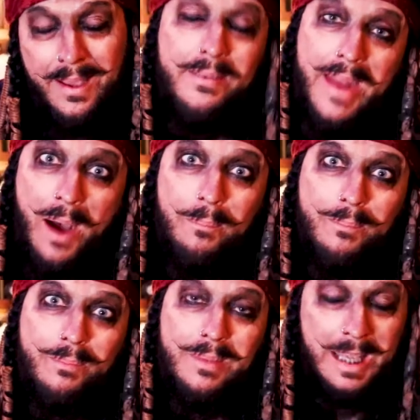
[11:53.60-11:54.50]
Now,
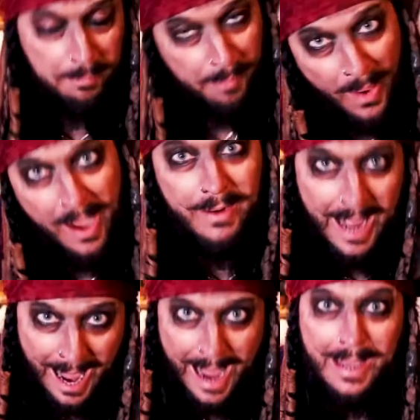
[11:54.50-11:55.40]
your pirate
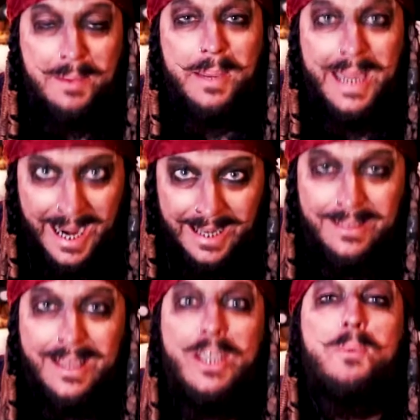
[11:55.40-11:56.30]
hat can be
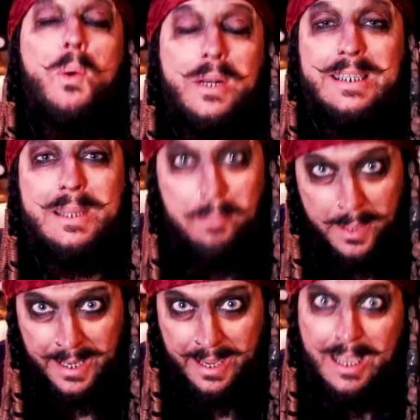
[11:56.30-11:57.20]
anything you want it to
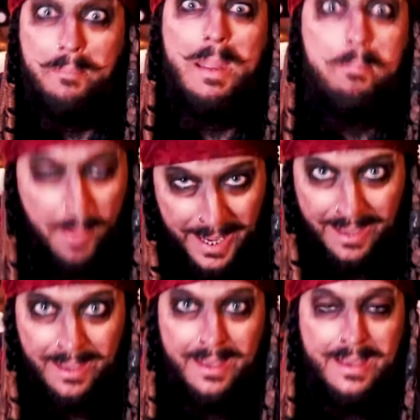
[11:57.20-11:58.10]
be. It can be
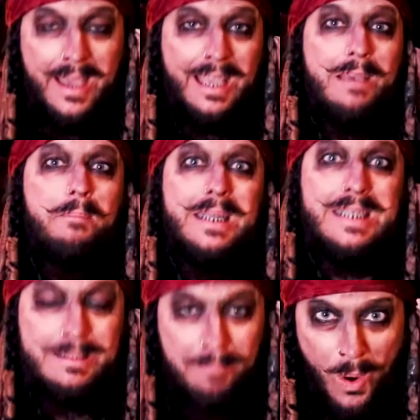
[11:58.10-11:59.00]
big, it can be
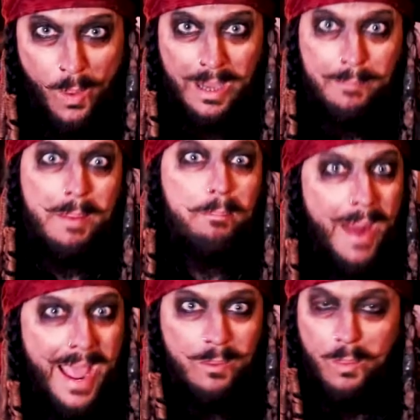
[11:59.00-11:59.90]
small, it can be
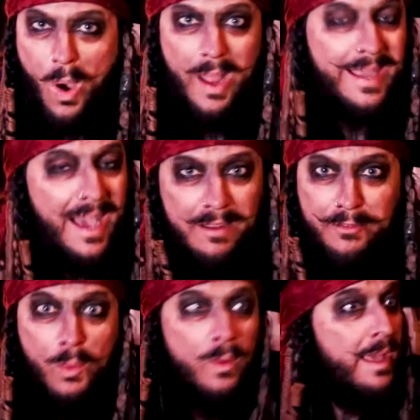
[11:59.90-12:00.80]
black, white,
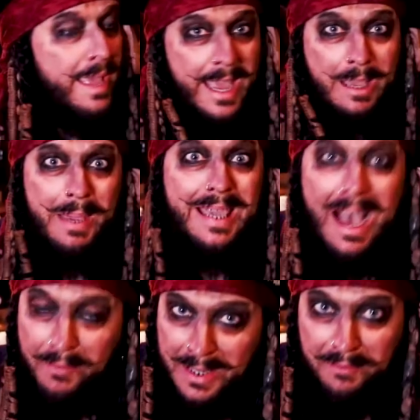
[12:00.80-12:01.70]
colourful, it can be
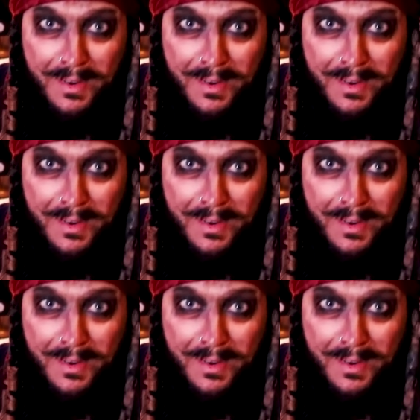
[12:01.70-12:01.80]
covered in